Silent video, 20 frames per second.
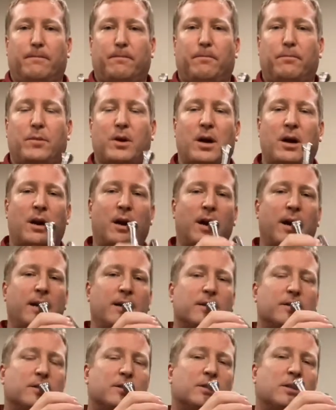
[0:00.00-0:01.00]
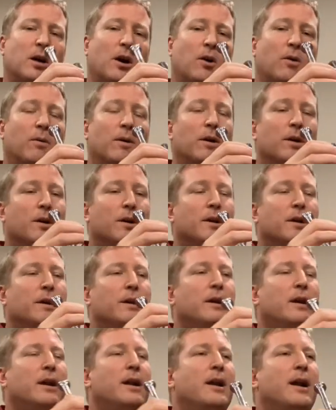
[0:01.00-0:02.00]
All right? So you
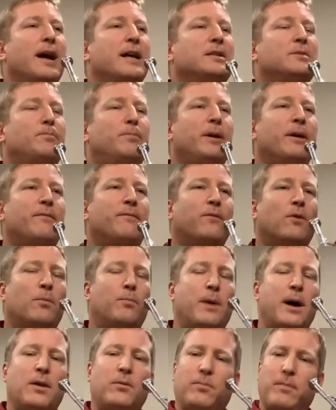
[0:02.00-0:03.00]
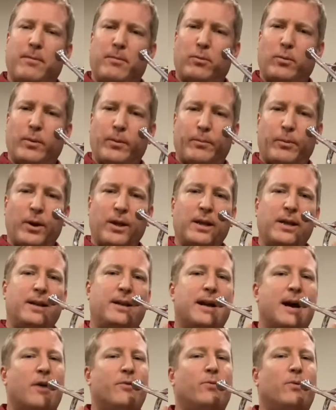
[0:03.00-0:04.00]
get a nice big full breath. Remember, we're breathing
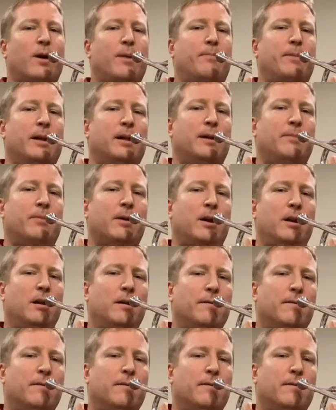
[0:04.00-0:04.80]
down to our belly button.